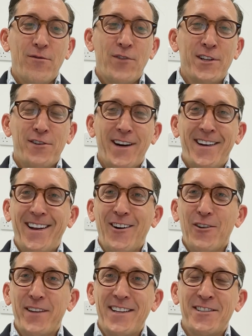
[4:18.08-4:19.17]
resurrecting
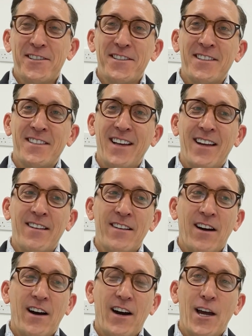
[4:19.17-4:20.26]
old engines, and
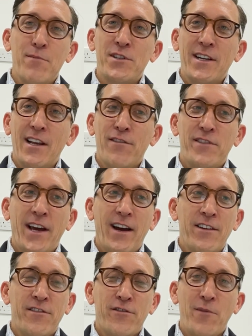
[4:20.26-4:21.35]
I absolutely loved that.
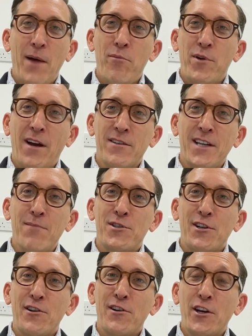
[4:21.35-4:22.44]
And from that point, I was
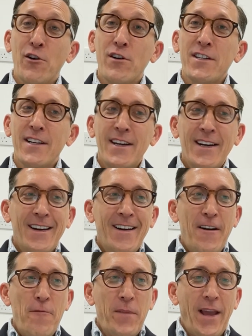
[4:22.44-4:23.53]
absolutely hooked.
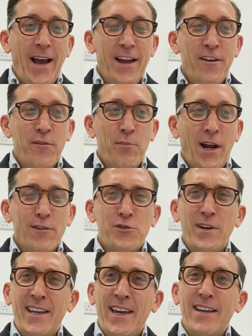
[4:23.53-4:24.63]
But I was
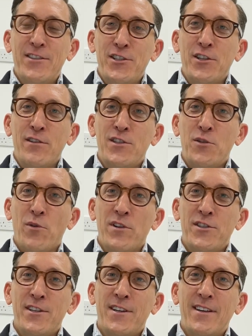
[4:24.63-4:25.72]
really keen to want
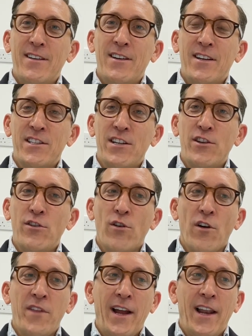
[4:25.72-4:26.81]
to continue
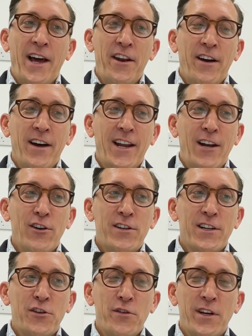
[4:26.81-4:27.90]
on that ladder, and I looked
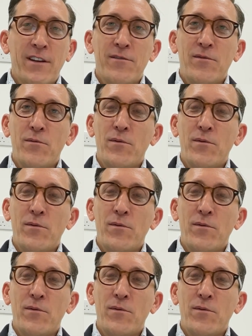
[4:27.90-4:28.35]
at doing